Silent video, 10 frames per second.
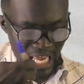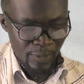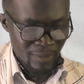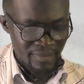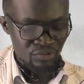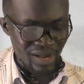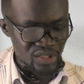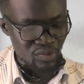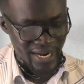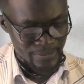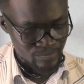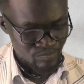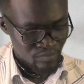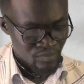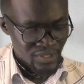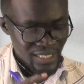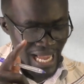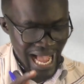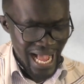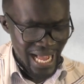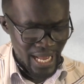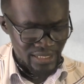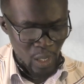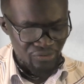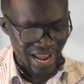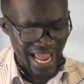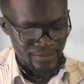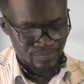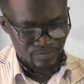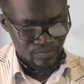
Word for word: It be my mental way. Ah, social,